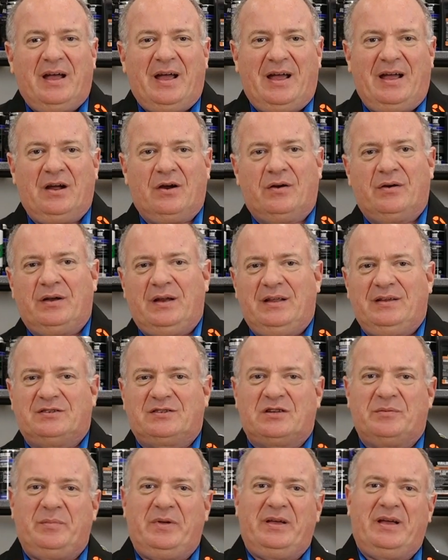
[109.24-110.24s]
Air needs
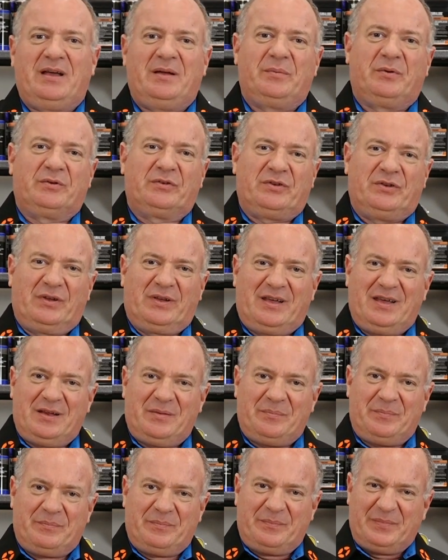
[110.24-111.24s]
to be able to
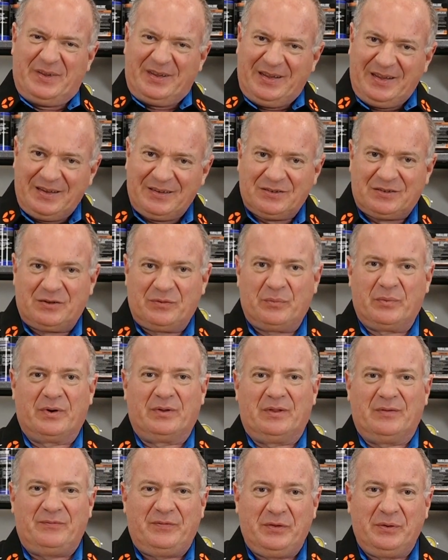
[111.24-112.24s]
get into where
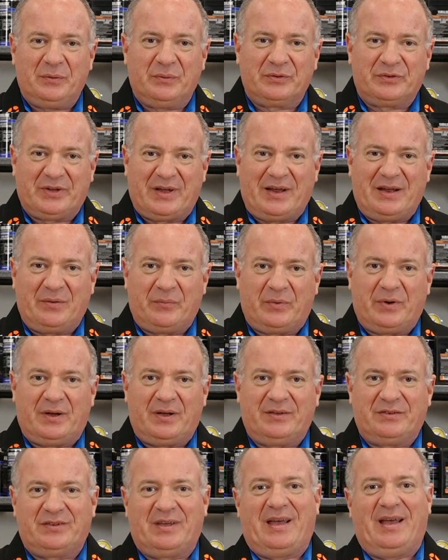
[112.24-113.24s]
the fuel tank
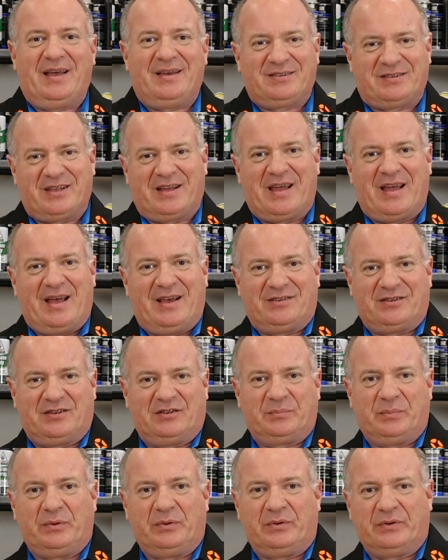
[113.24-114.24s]
was as the gas
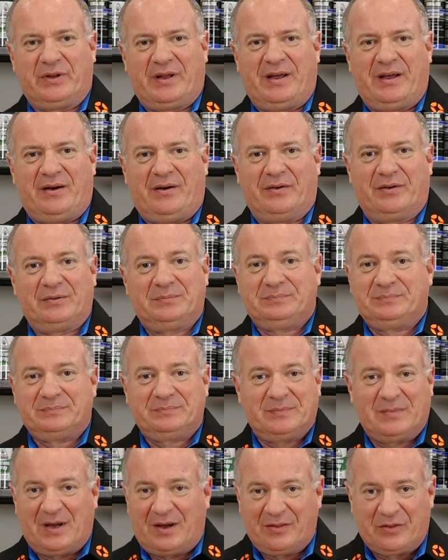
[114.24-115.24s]
is pulled out.
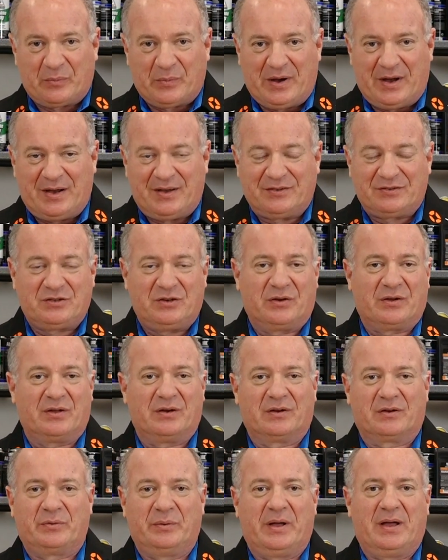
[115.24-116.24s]
Otherwise, you're going
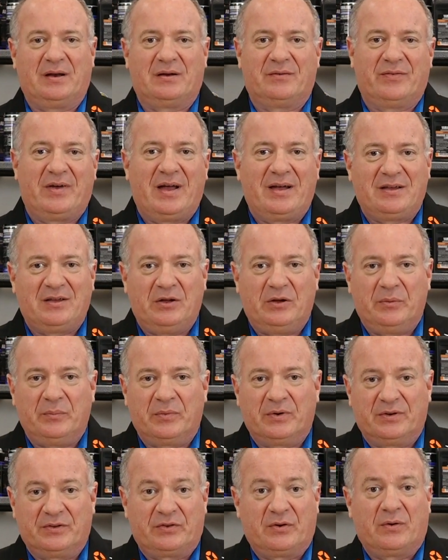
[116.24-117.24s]
to create a vacuum
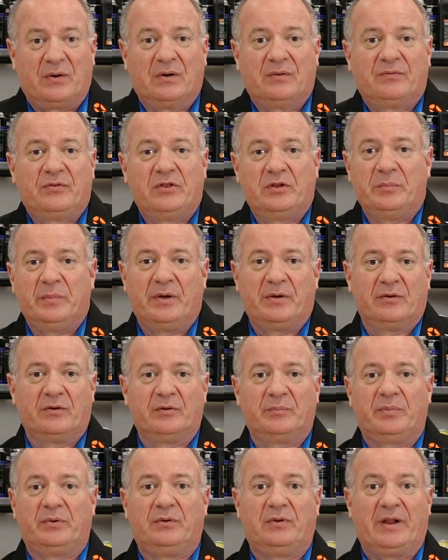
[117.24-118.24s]
where it's hard for the motor
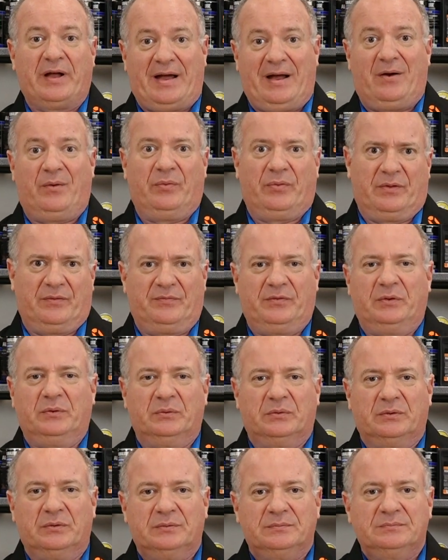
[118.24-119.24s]
to pull out the
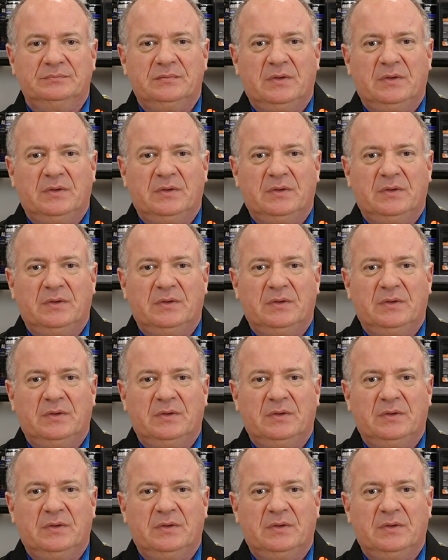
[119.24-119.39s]
fuel.